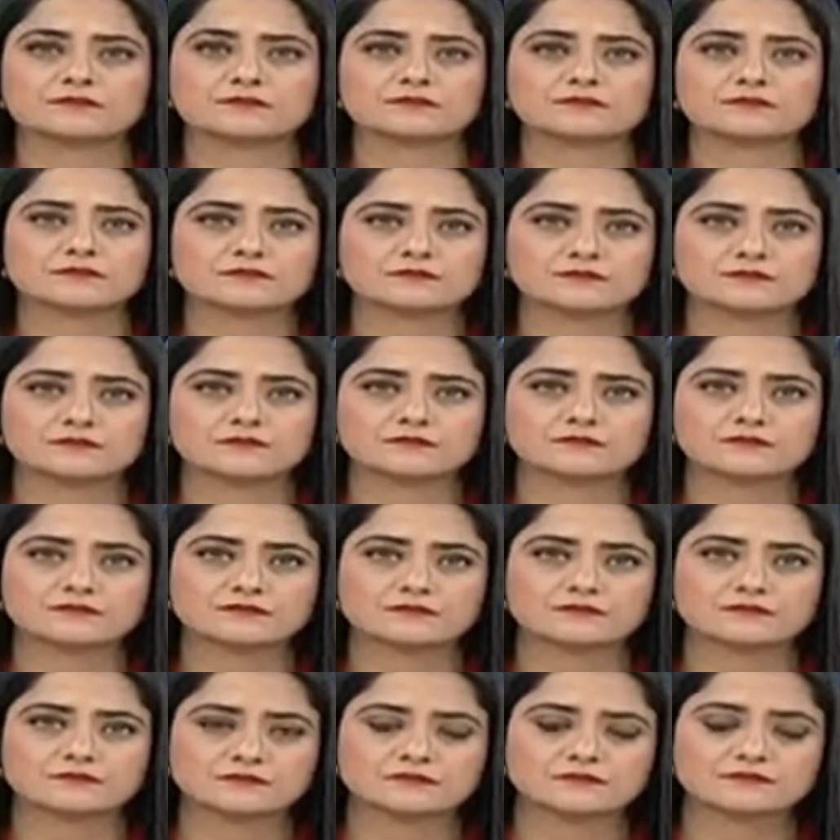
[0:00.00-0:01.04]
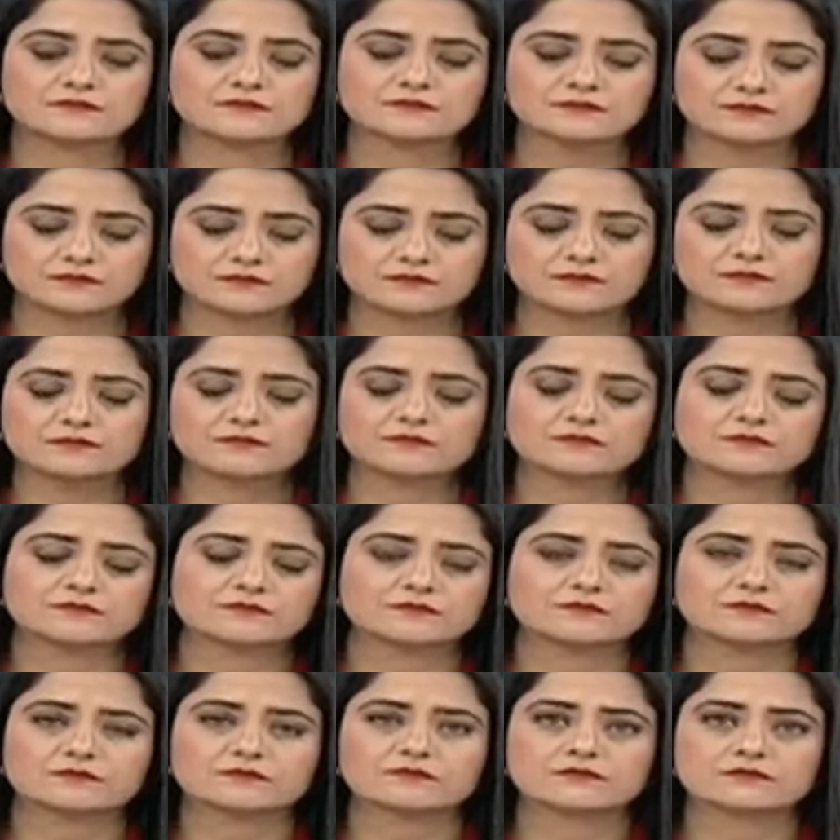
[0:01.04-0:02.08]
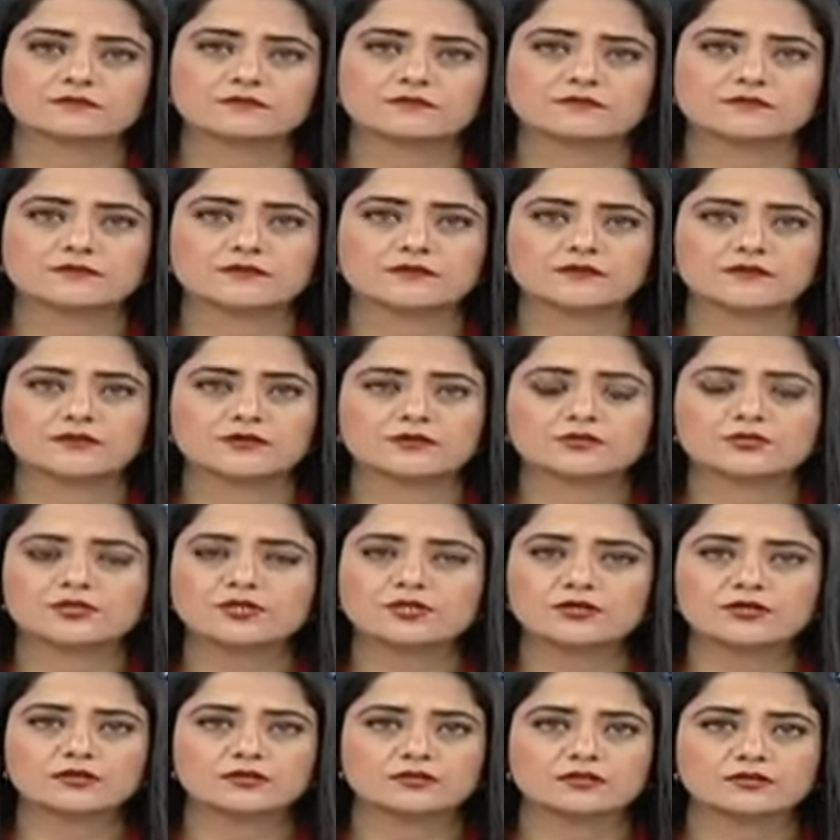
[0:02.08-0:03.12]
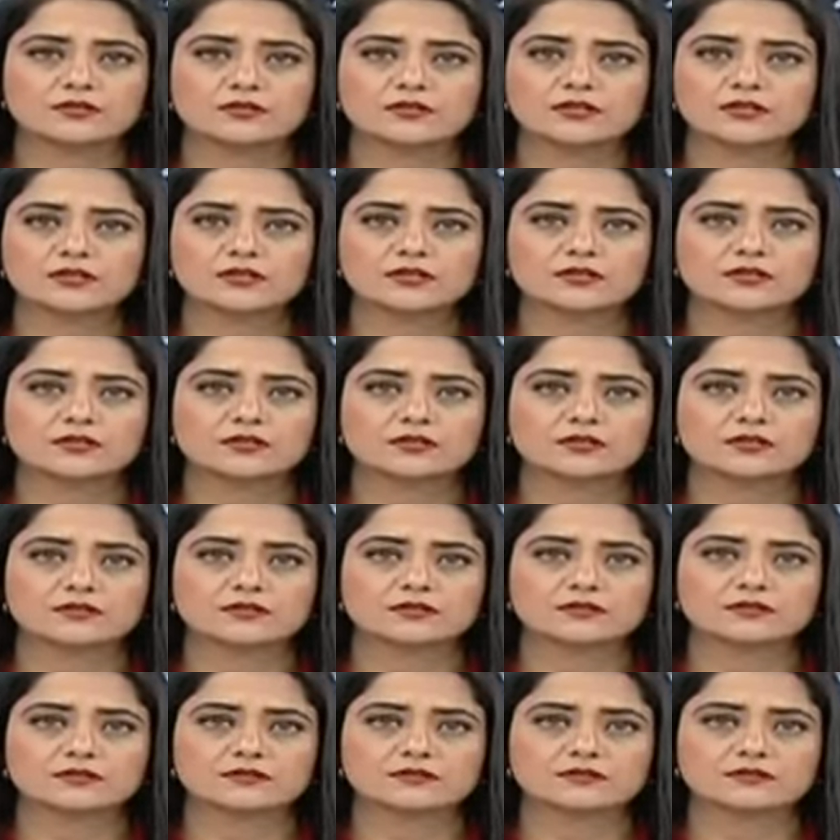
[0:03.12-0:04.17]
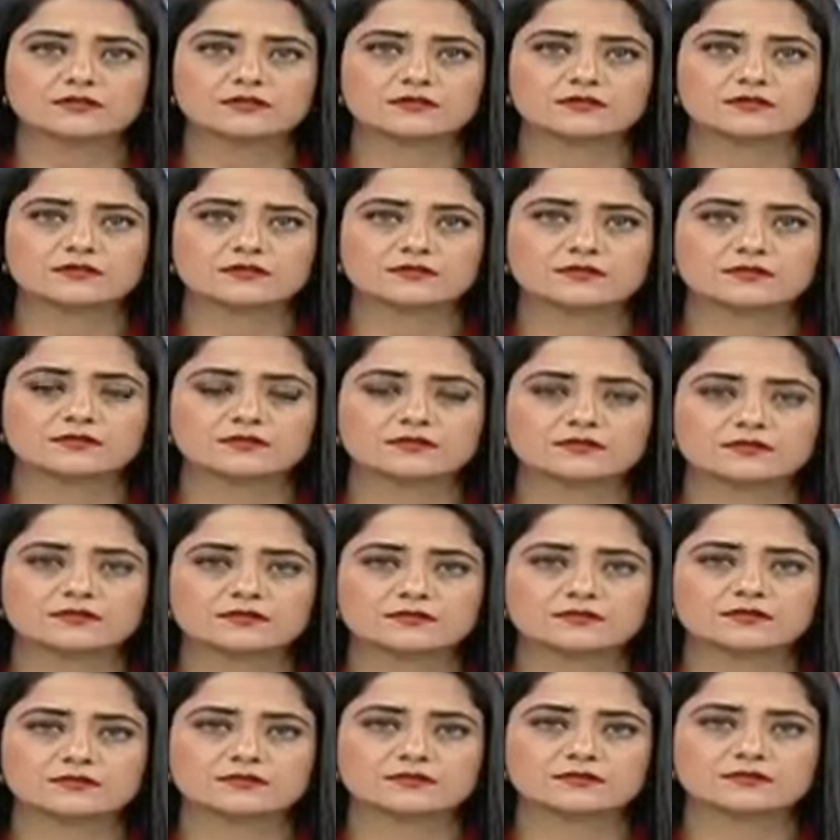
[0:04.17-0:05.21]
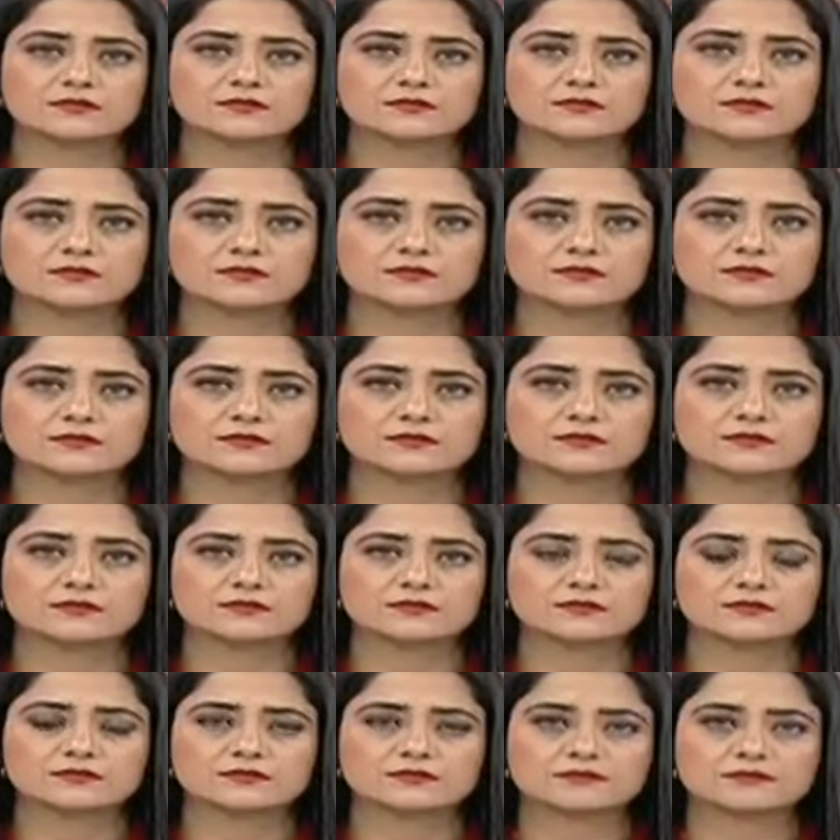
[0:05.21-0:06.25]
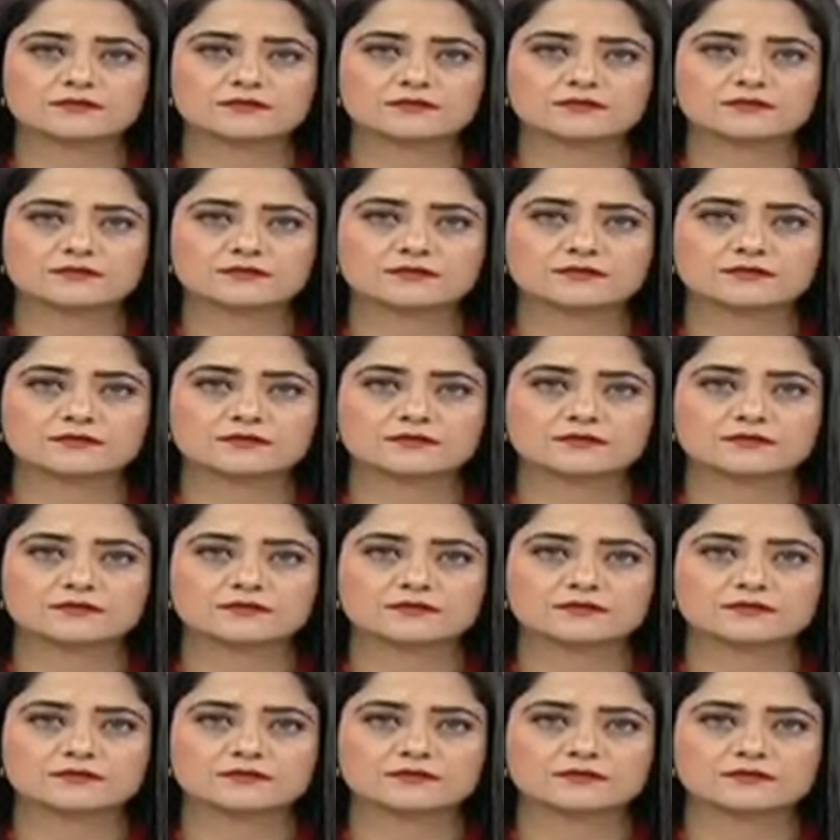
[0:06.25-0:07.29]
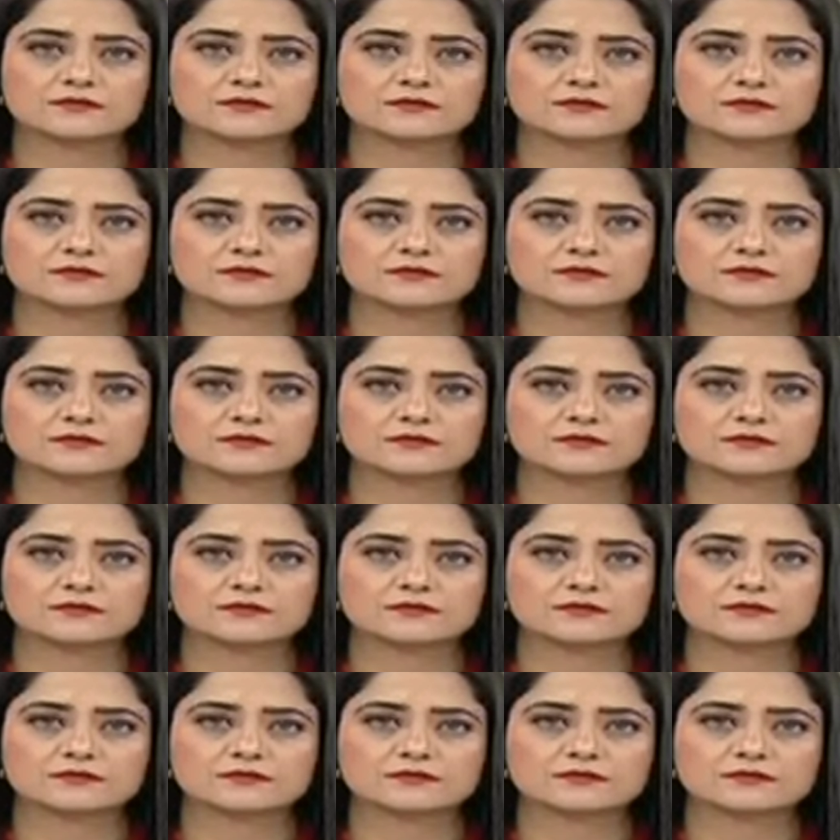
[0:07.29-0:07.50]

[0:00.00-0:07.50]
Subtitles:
The person shown says nothing.